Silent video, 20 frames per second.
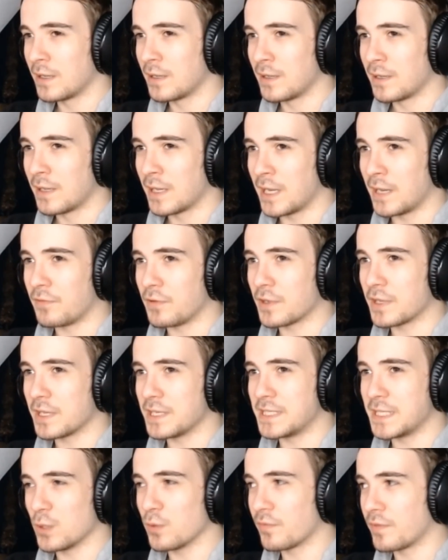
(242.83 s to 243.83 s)
And if you can
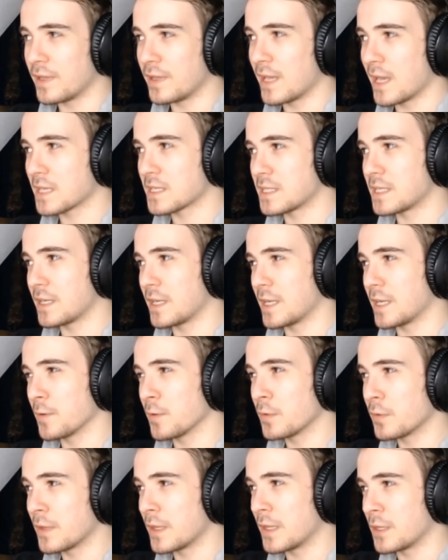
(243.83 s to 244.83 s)
deal with the S tier
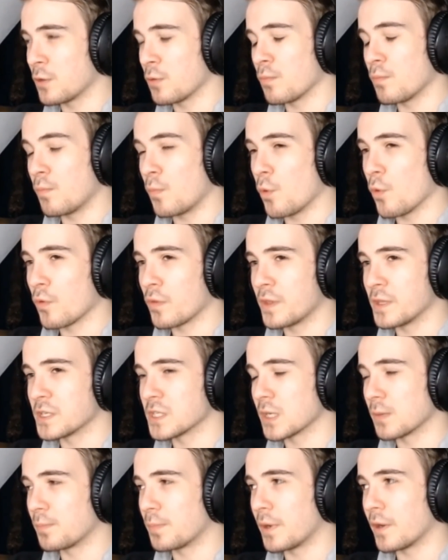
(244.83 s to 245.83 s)
hero, then you're more than
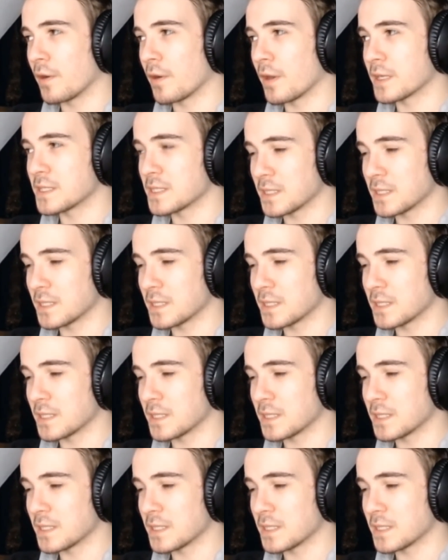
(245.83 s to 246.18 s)
subpar, I'd say.